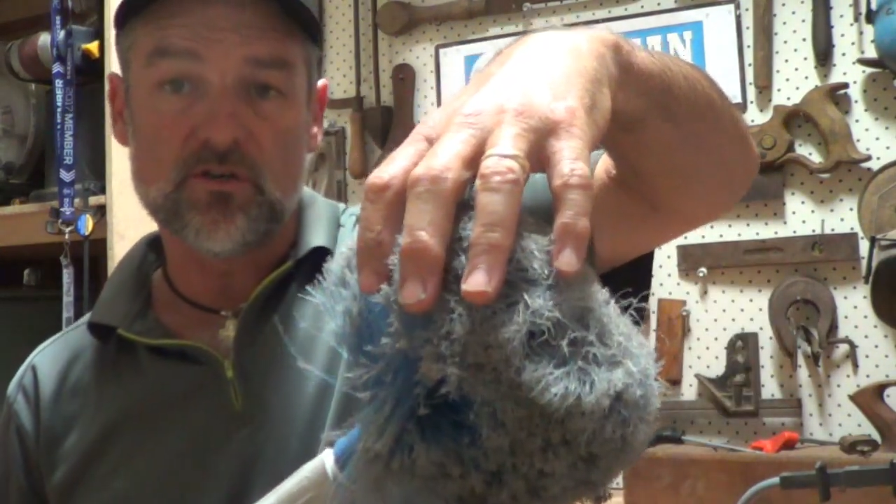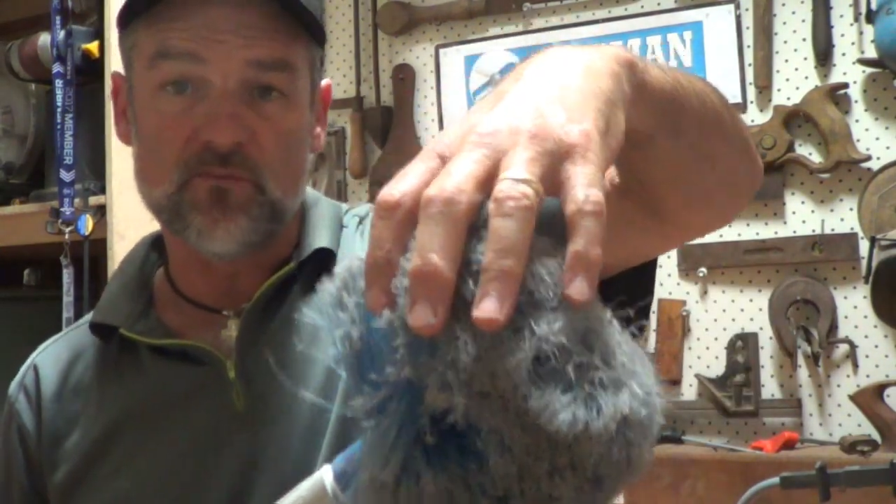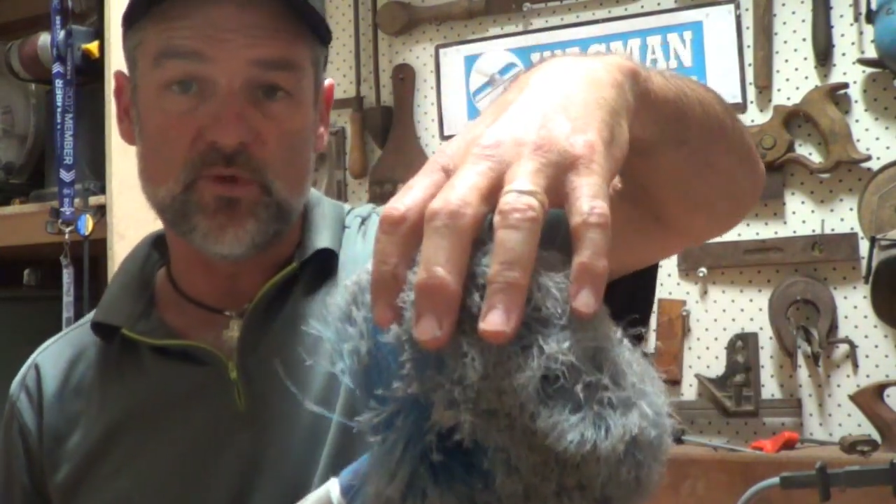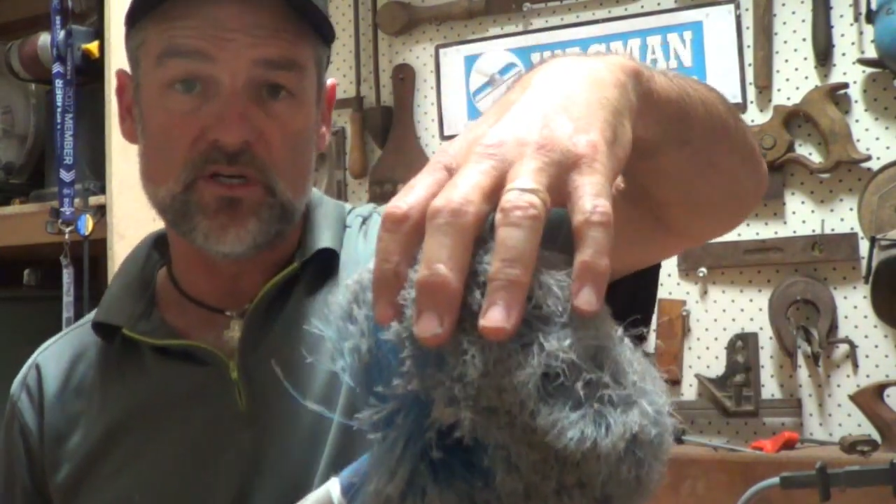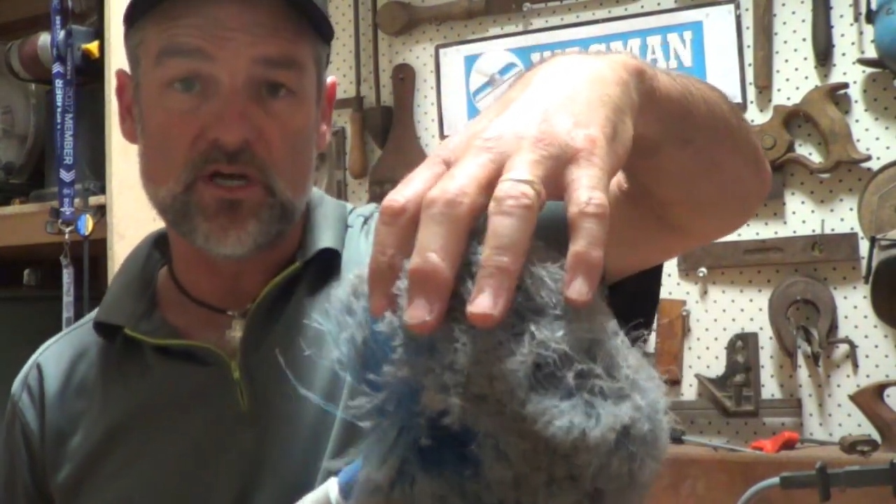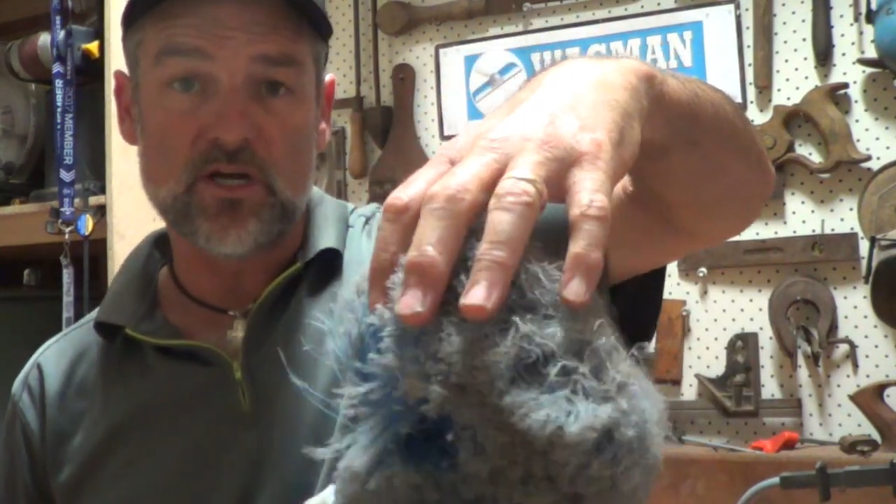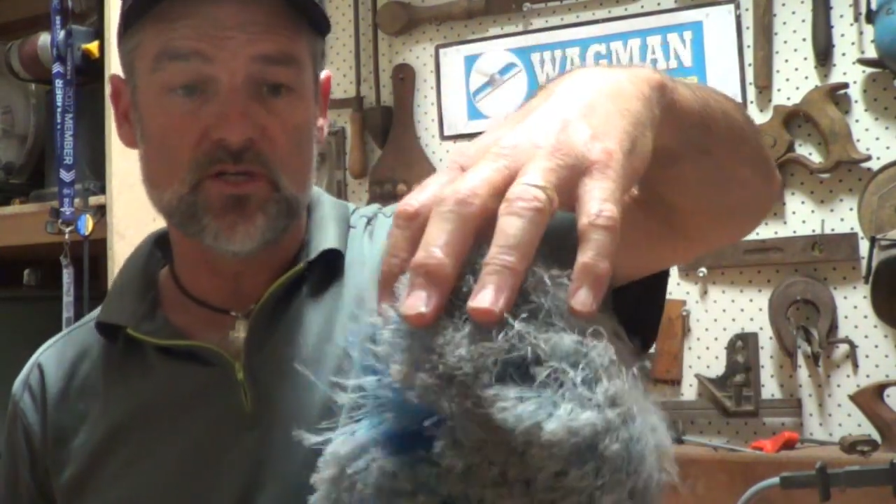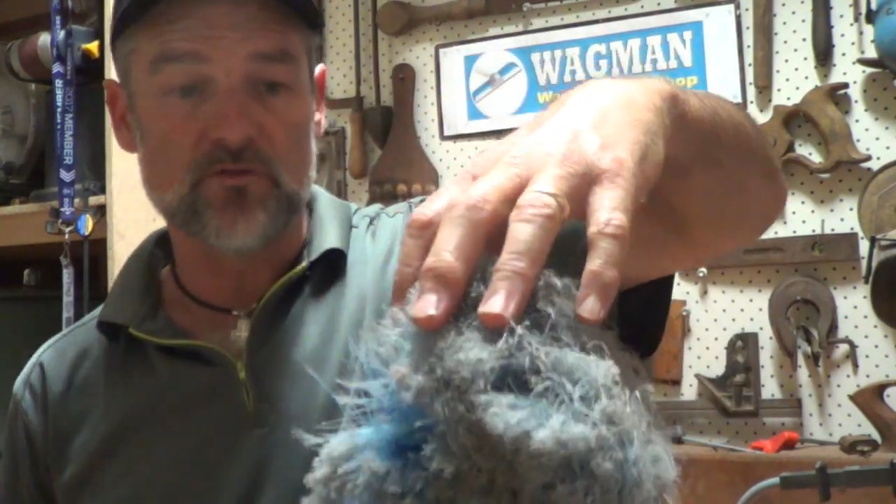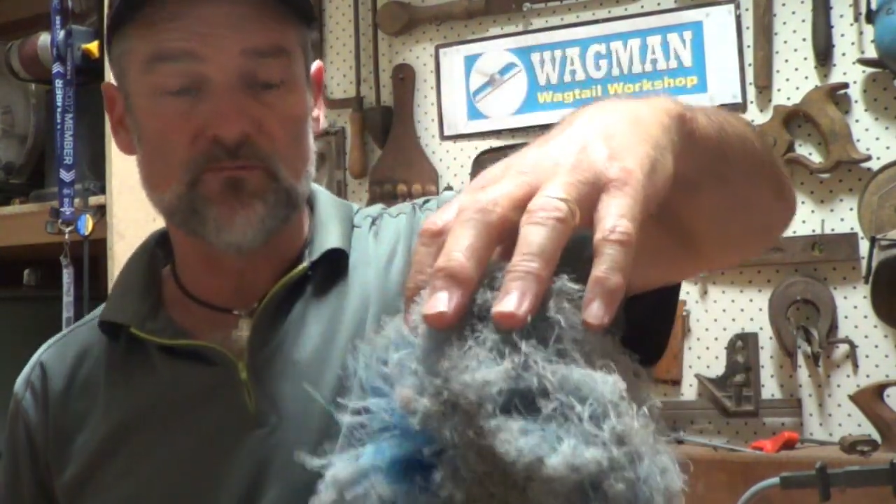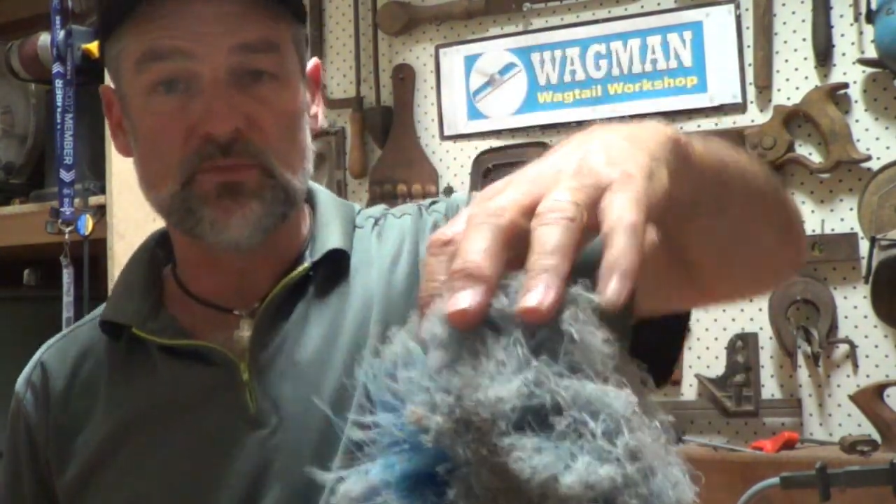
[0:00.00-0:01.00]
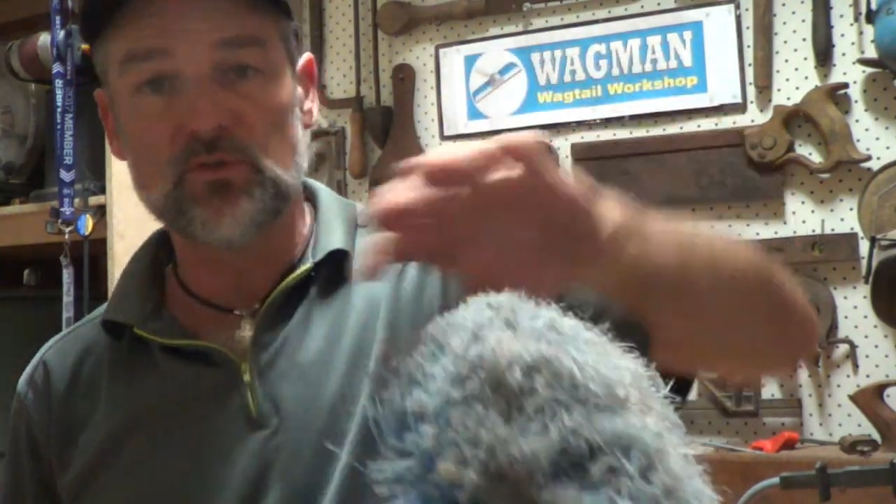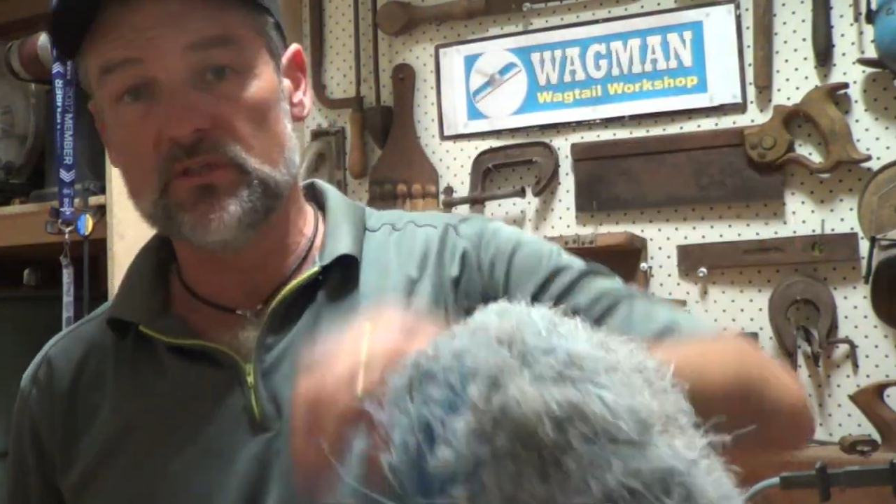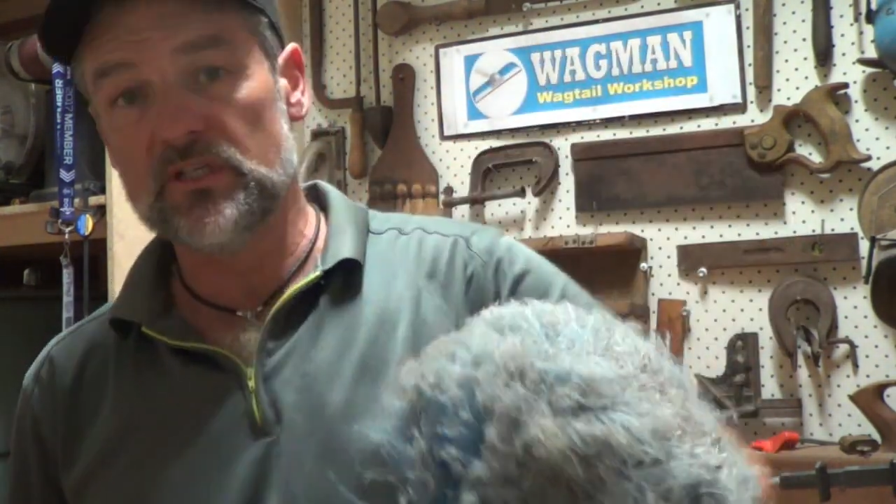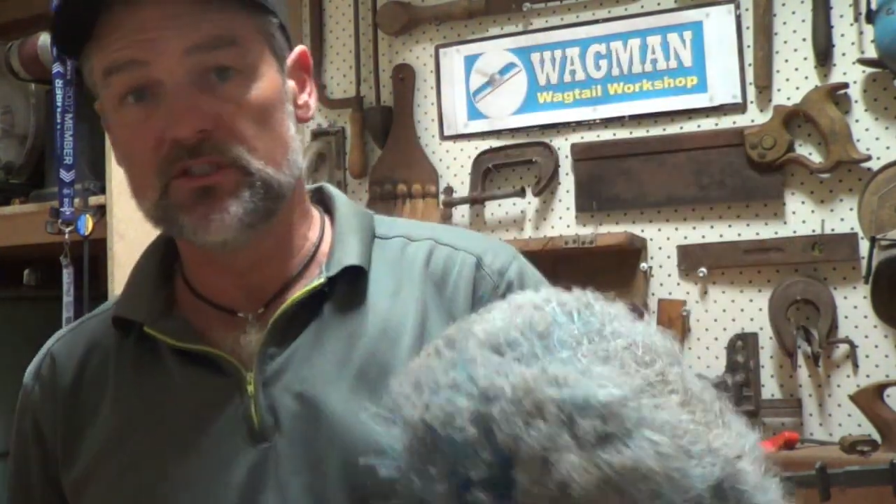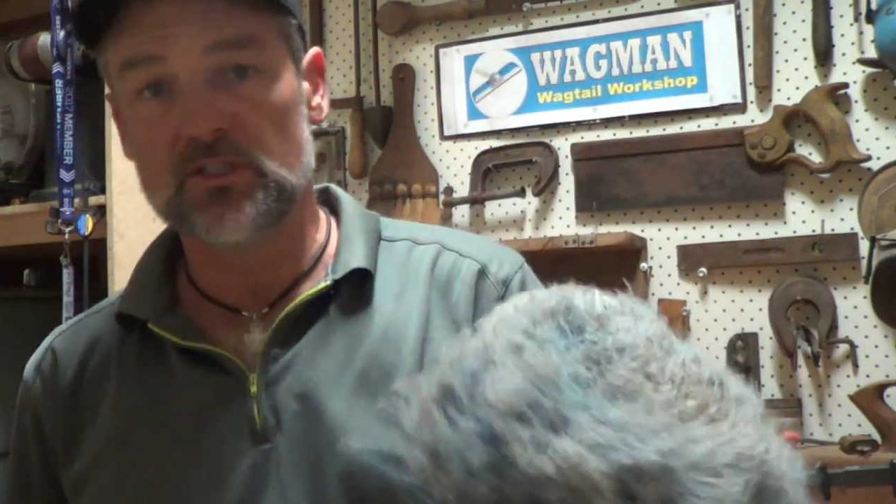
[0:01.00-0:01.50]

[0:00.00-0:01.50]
of windows of buildings